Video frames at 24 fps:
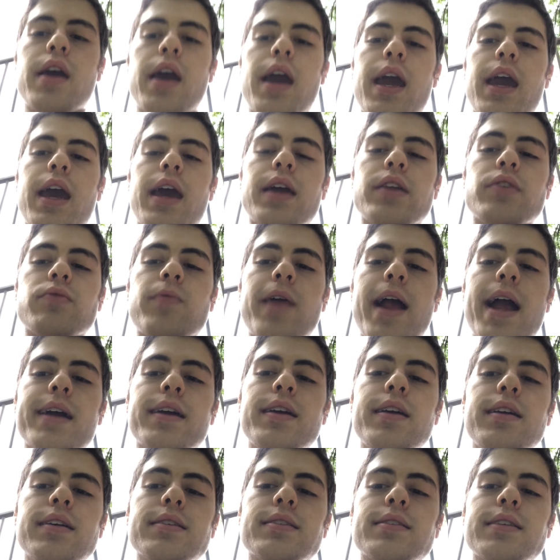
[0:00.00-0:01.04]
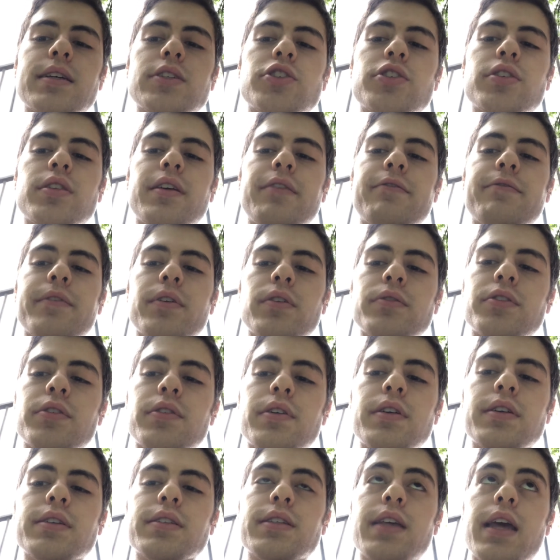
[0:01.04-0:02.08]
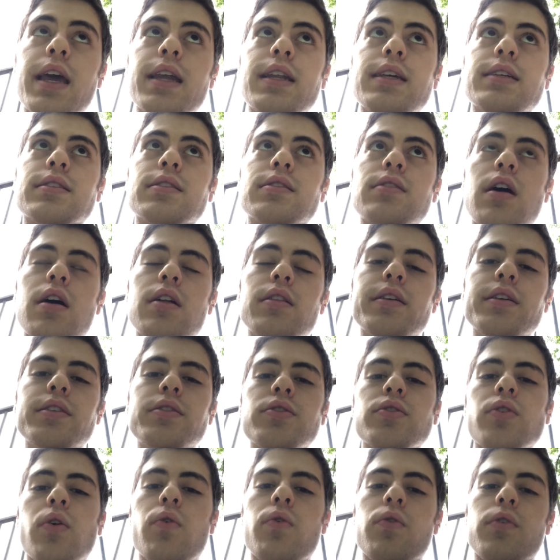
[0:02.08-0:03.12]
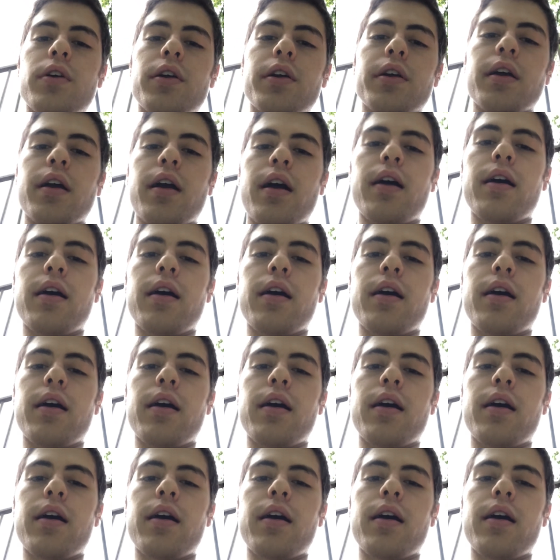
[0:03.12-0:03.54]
and racking essentially filters any solids or